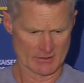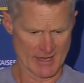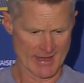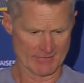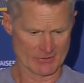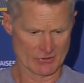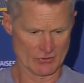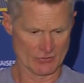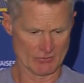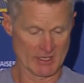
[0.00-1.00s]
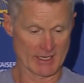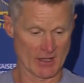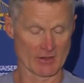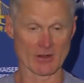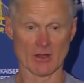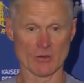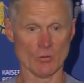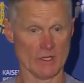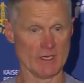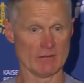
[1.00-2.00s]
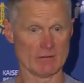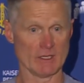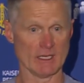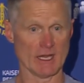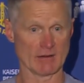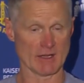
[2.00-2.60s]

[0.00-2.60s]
to have to be counted on to win. A lot of